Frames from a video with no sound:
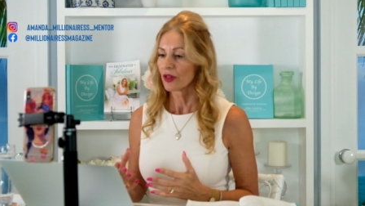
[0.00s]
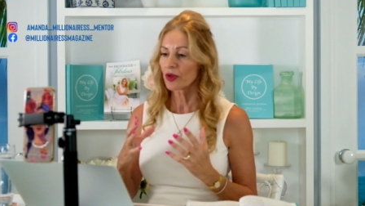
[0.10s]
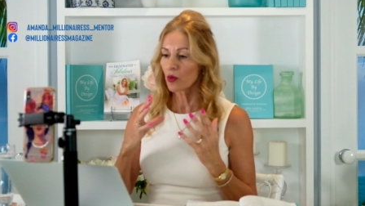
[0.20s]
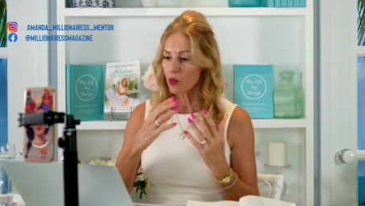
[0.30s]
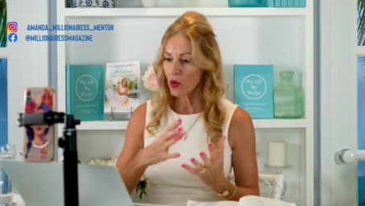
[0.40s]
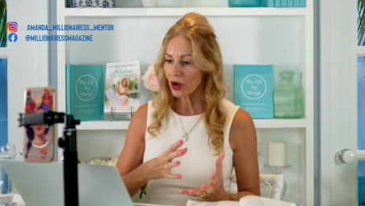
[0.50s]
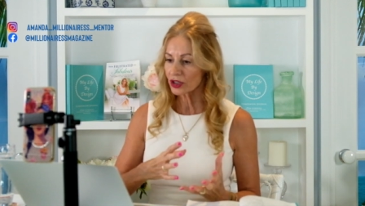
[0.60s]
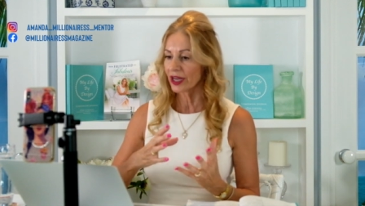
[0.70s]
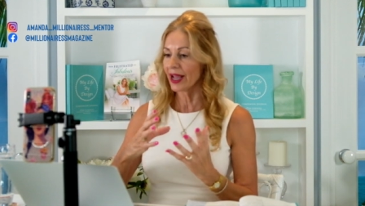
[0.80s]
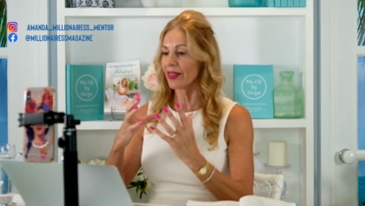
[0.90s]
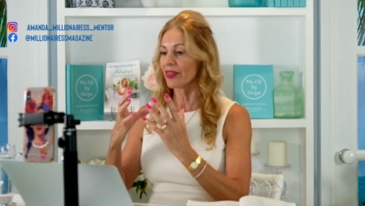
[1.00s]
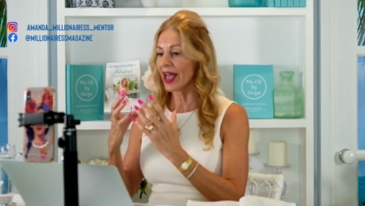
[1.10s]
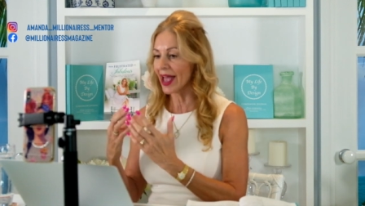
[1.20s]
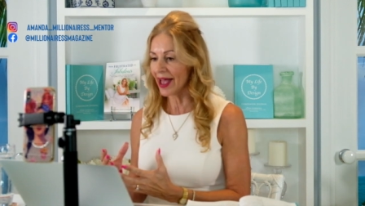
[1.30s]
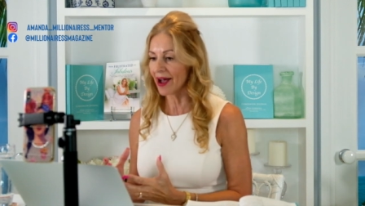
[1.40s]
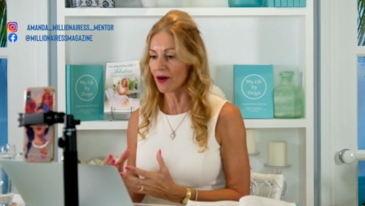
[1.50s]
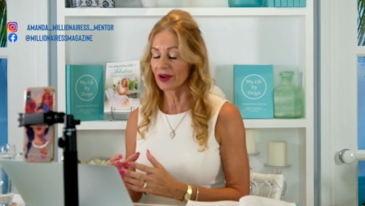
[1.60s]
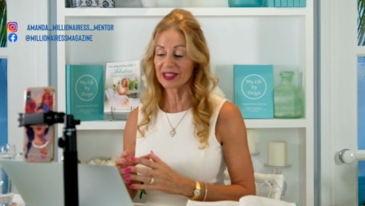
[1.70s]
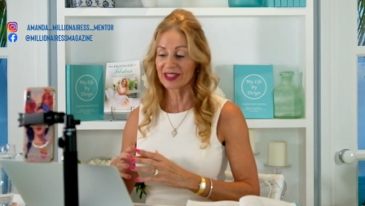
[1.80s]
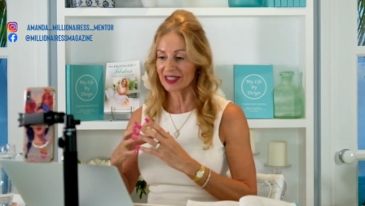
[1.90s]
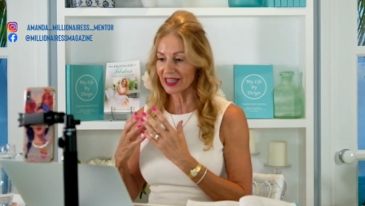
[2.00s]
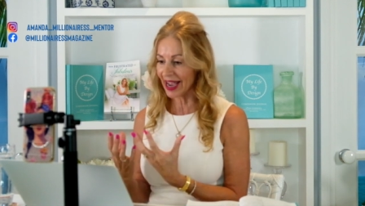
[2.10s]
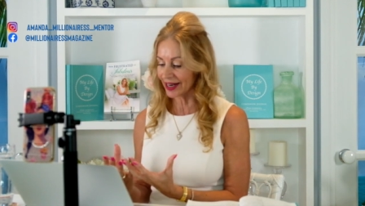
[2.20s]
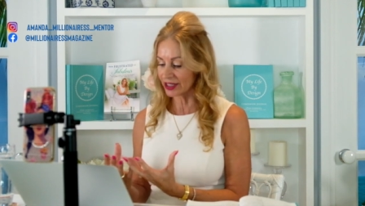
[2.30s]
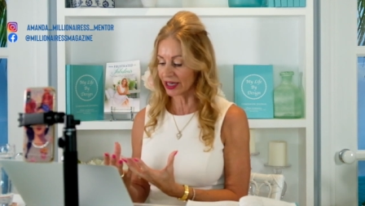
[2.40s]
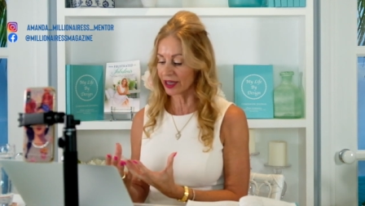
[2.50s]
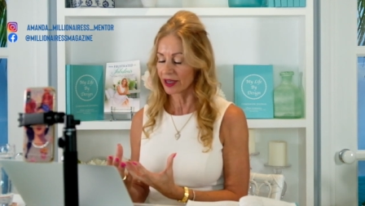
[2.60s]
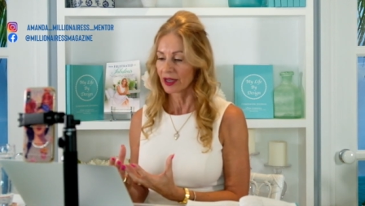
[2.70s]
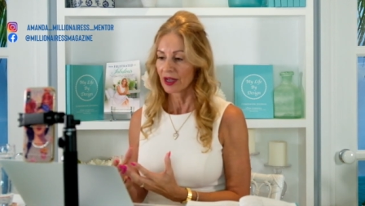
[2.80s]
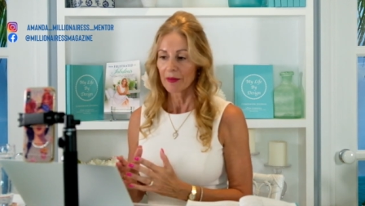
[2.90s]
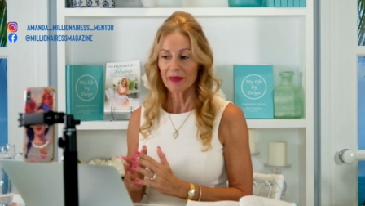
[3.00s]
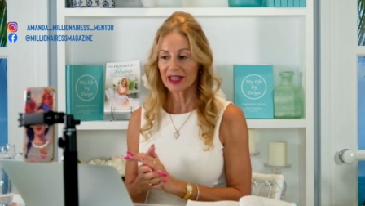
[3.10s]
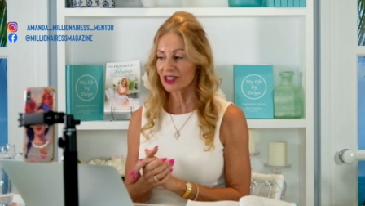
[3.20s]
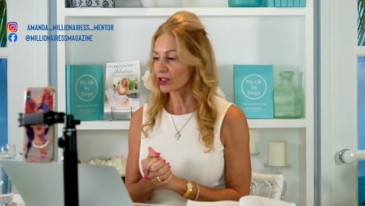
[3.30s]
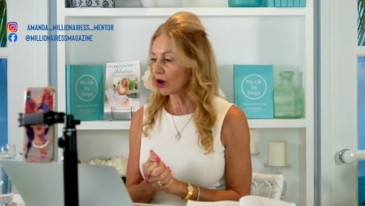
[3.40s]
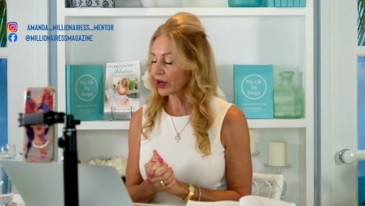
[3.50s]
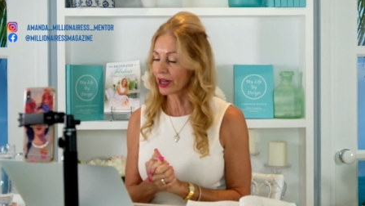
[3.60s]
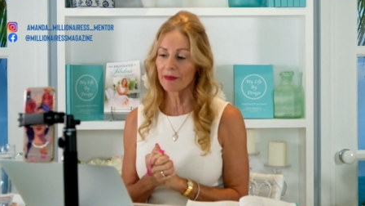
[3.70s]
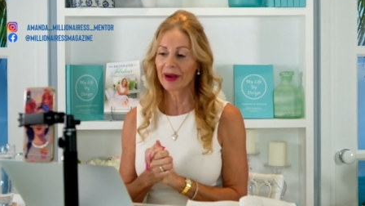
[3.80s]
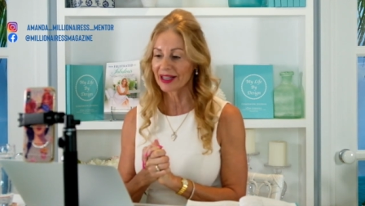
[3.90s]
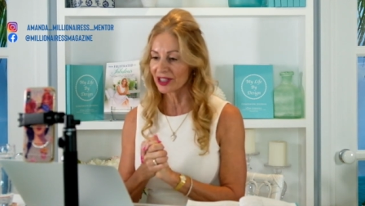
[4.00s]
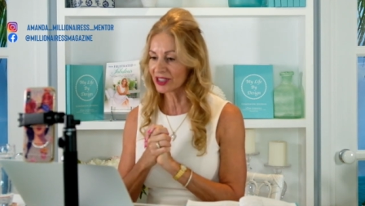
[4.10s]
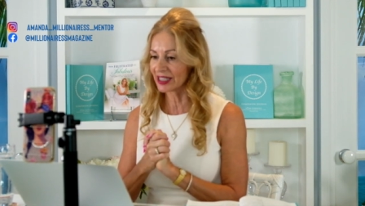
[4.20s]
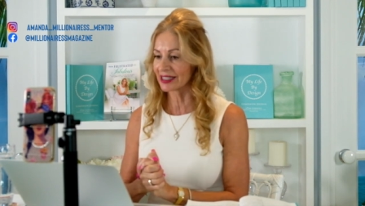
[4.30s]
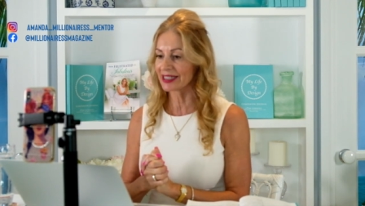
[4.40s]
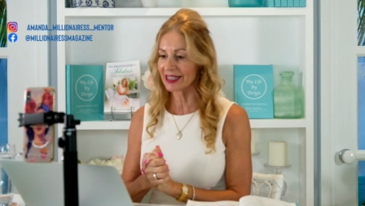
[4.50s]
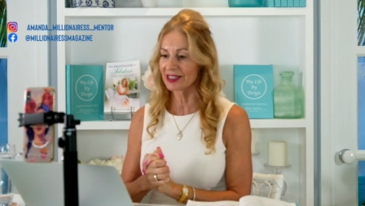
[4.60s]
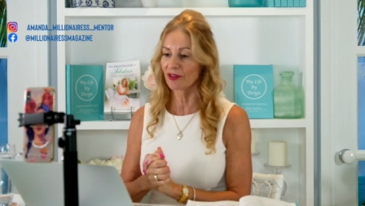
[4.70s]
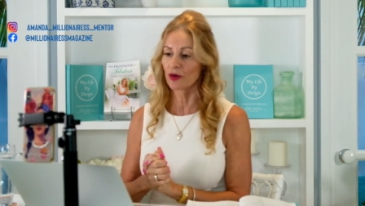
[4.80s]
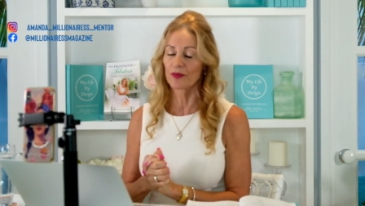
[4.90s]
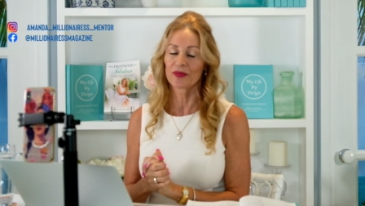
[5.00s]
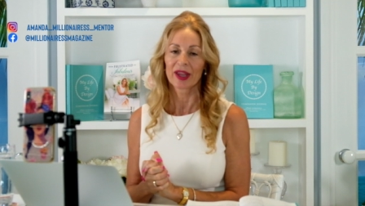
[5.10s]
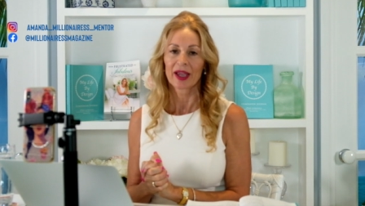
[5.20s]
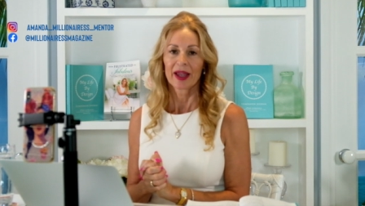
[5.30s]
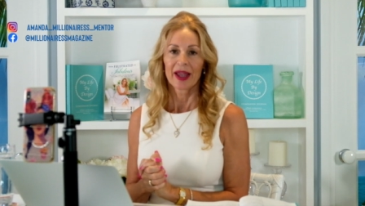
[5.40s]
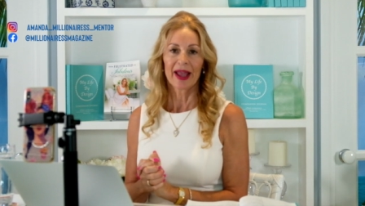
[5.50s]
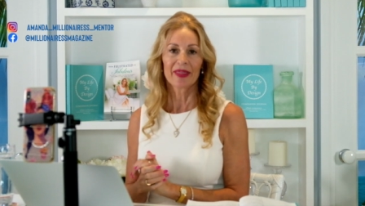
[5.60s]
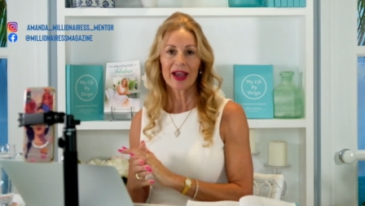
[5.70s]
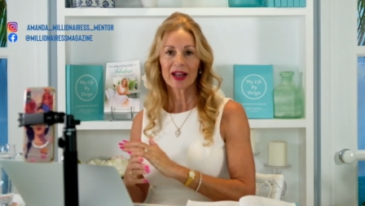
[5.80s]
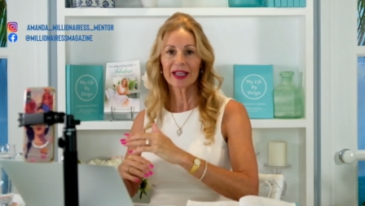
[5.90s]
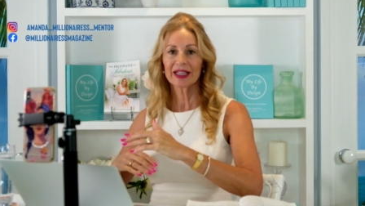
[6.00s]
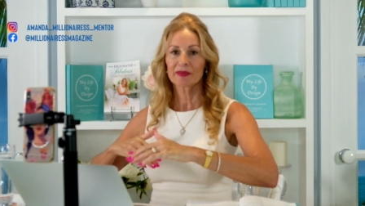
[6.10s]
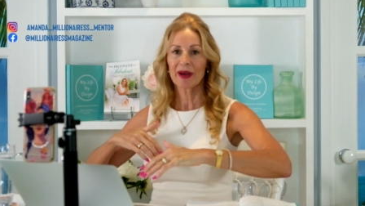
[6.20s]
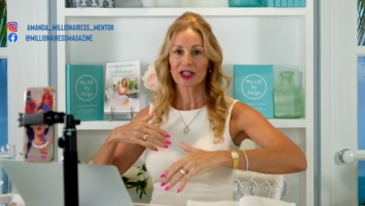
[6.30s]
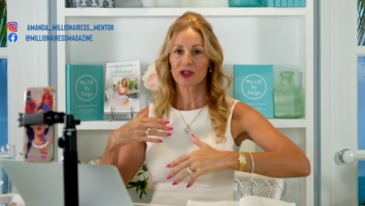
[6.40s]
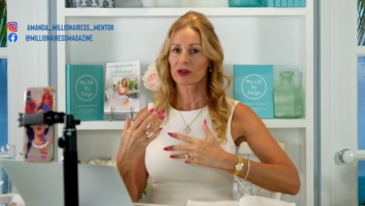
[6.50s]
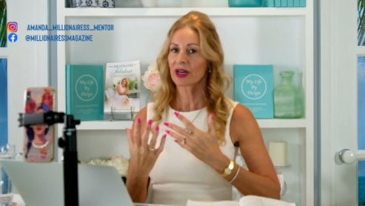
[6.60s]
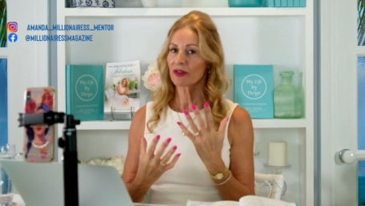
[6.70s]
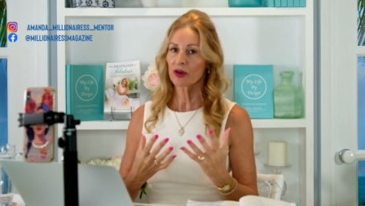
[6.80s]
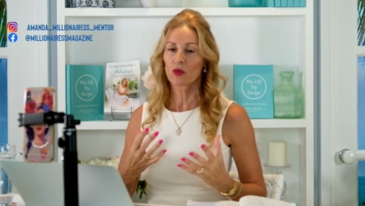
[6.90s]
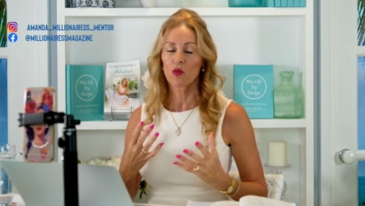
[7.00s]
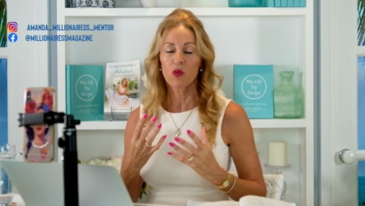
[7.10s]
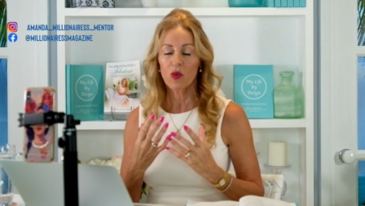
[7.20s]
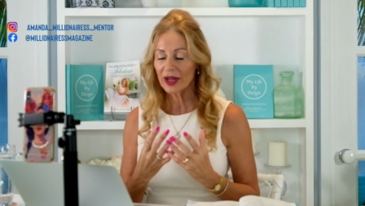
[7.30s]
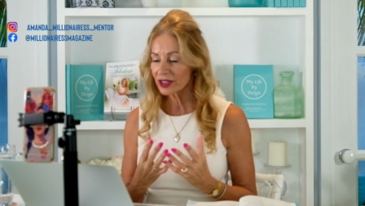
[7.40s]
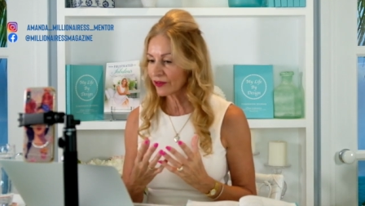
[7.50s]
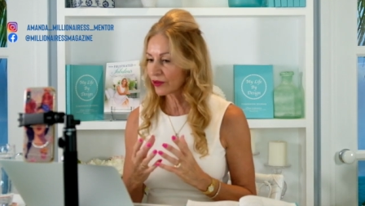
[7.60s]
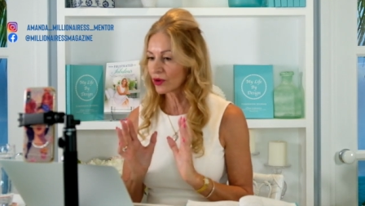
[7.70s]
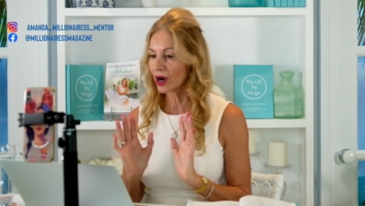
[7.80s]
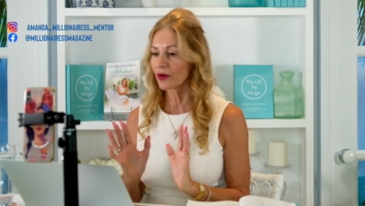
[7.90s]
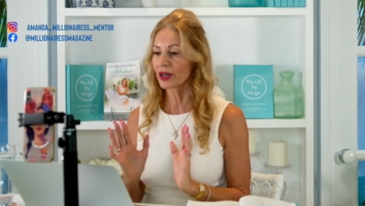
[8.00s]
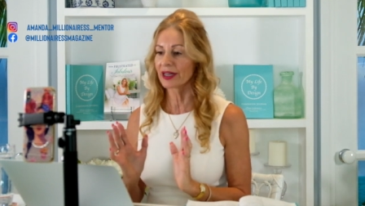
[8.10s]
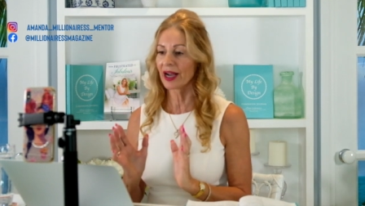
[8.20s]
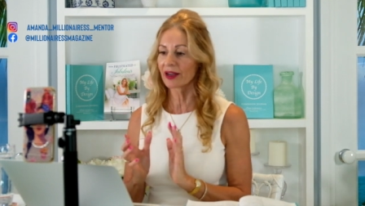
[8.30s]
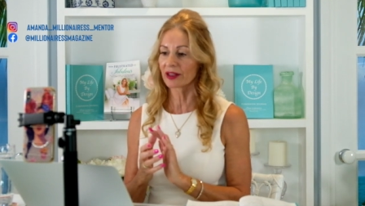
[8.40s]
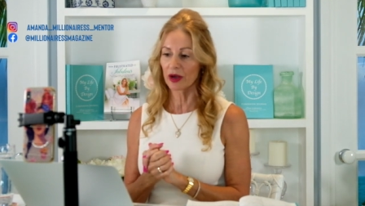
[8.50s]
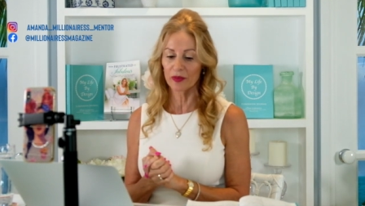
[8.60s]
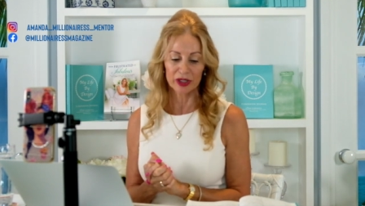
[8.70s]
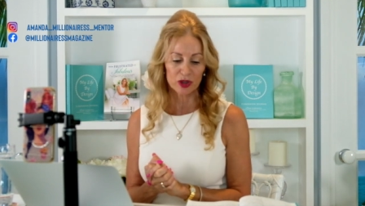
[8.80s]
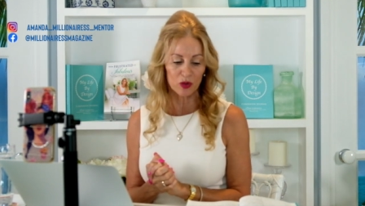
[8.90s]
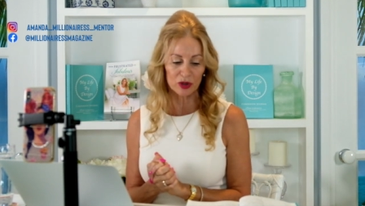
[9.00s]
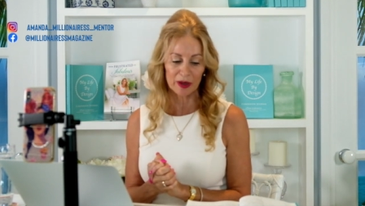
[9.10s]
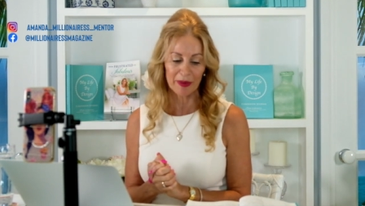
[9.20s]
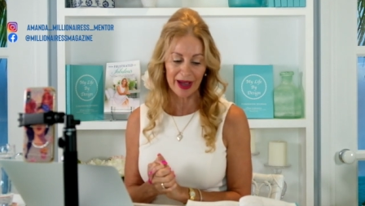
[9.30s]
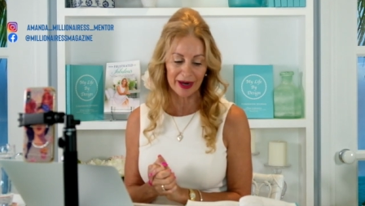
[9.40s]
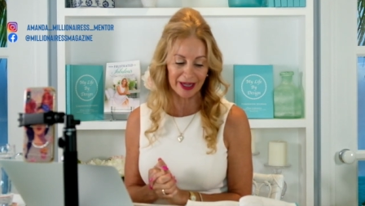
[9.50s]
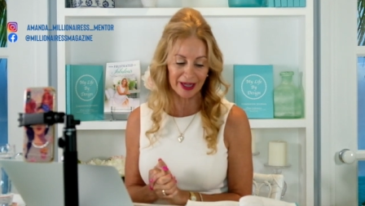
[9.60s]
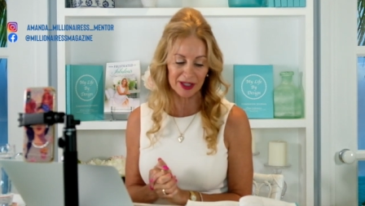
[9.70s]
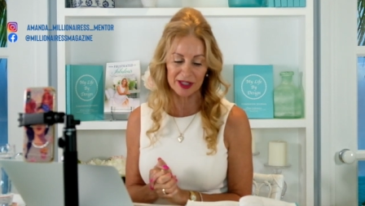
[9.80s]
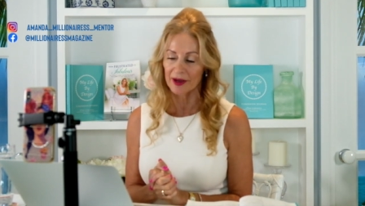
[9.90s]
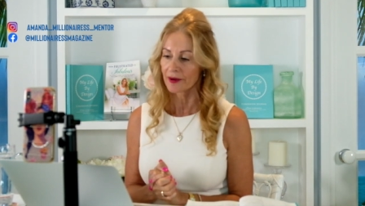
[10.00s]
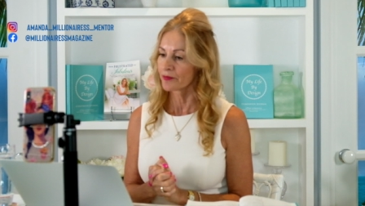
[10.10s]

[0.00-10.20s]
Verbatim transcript: The what and the how is the tactic, but it's not going to make you successful. And that leads back to another wonderful golden nugget that we talked about is